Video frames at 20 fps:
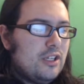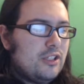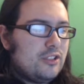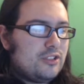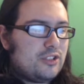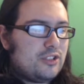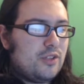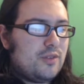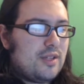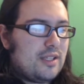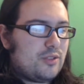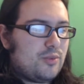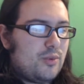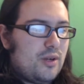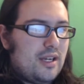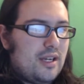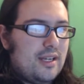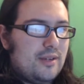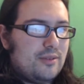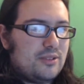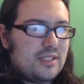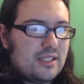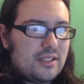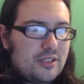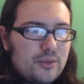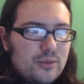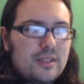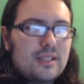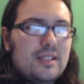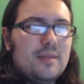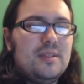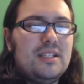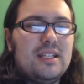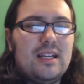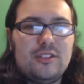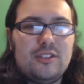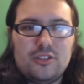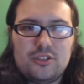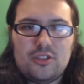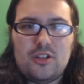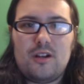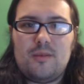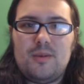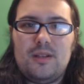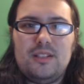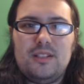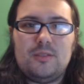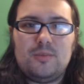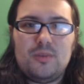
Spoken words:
so that's why I was like, you know what, let me not just talk about this,